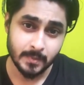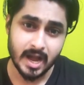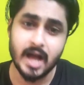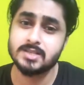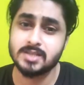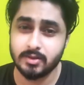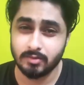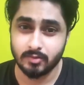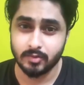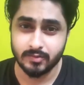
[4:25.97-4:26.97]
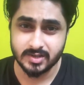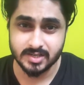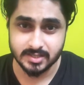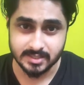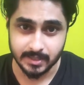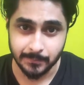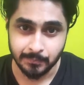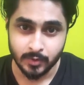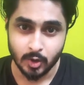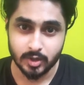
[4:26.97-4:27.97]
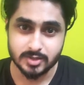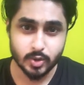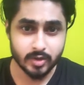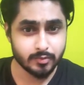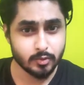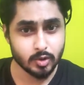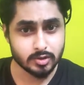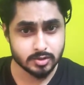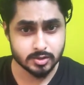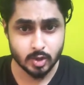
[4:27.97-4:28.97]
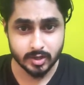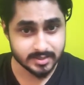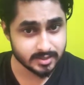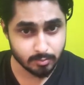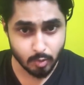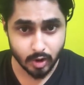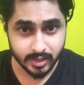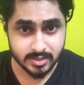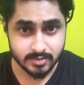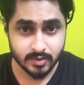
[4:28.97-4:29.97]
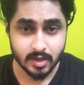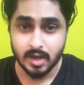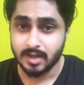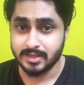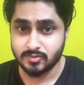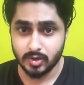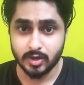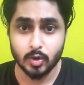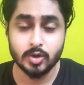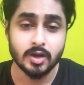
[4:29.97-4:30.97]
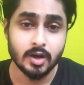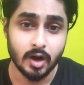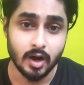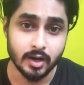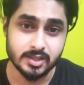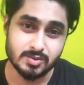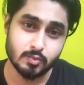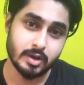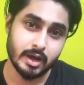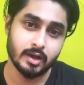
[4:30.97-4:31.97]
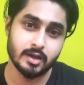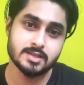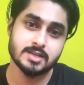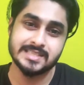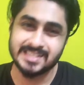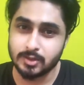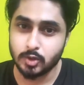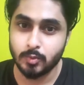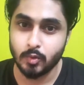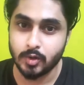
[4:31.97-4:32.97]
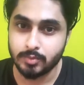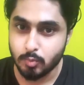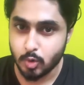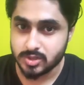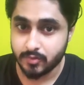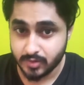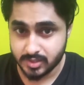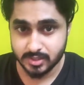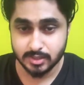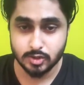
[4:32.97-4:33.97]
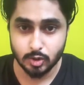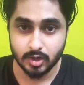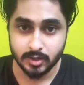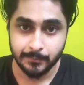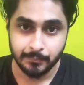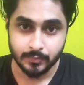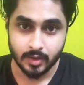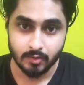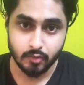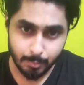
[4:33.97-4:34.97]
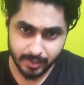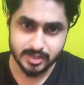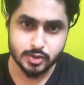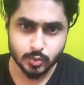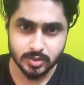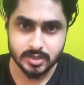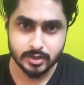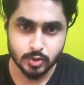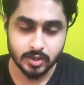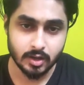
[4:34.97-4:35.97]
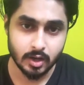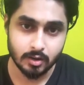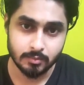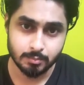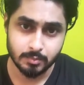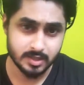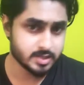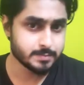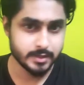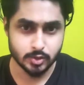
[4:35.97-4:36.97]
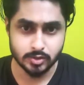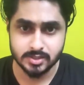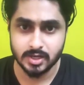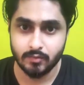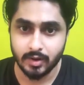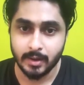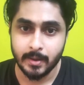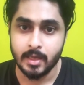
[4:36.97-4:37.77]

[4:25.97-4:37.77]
highest level of efficiency. Okay, so if your slot is in the morning shift, that's really good. It's considered to be one of the most efficient slot for many students actually. This is based on the survey.